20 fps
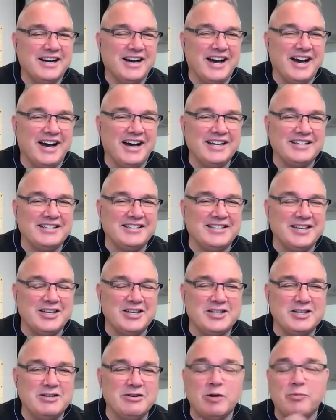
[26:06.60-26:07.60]
I didn't
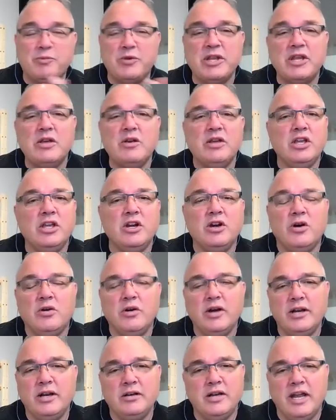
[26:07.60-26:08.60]
do it. But,
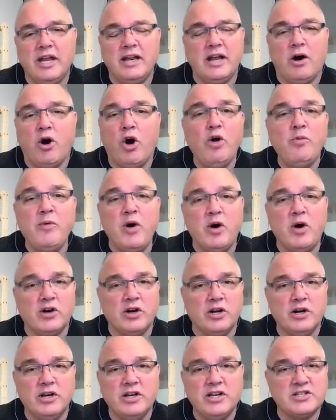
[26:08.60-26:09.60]
and a
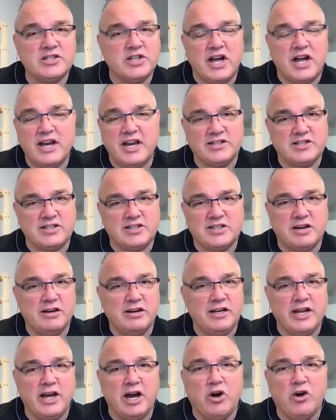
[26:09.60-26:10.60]
homeowner is not
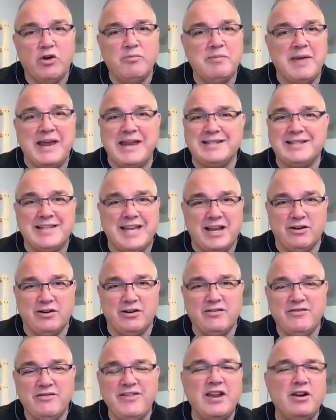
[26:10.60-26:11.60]
necessarily a home maintainer.
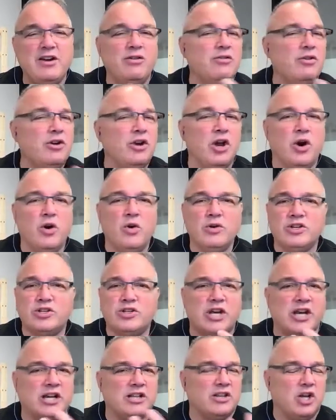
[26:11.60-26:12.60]
They don't know to
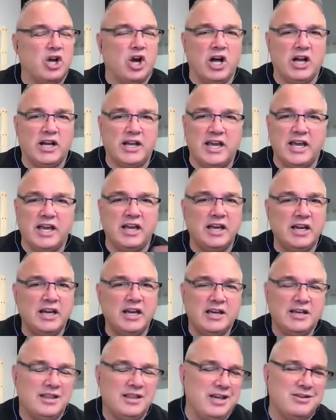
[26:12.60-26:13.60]
check the caulking.
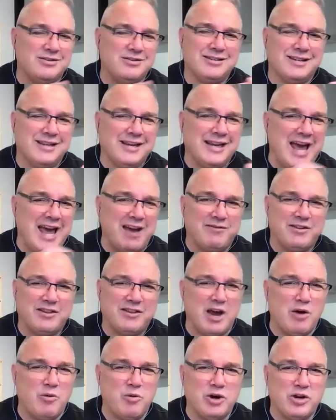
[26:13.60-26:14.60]
They usually laugh at
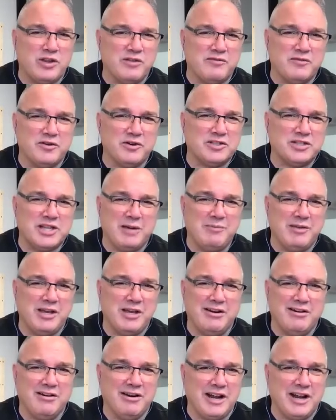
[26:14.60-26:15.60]
that word the first time they
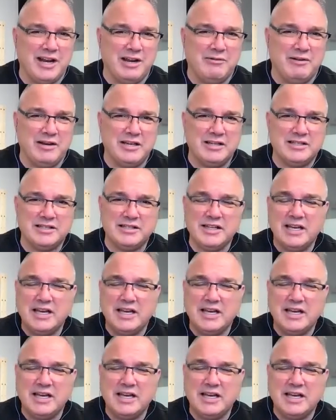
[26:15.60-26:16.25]
hear it anyways.